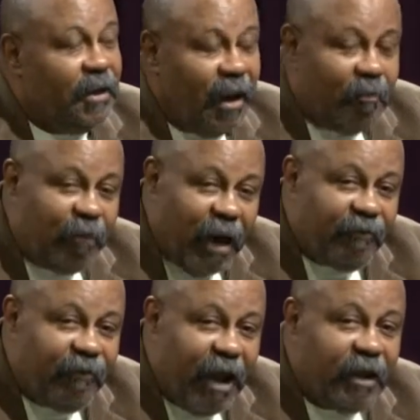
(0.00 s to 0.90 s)
And Pat
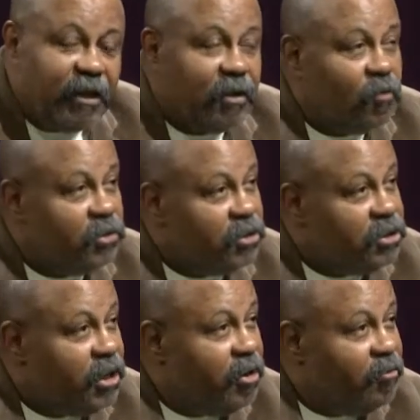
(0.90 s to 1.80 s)
Flanagan was the
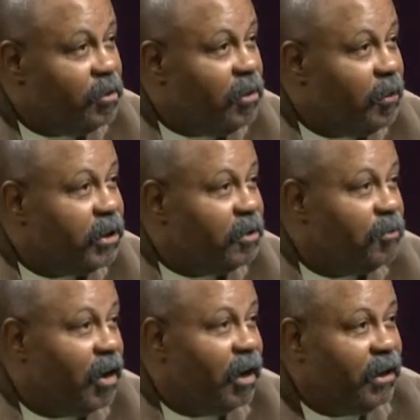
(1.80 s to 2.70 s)
chair of the Republican Party.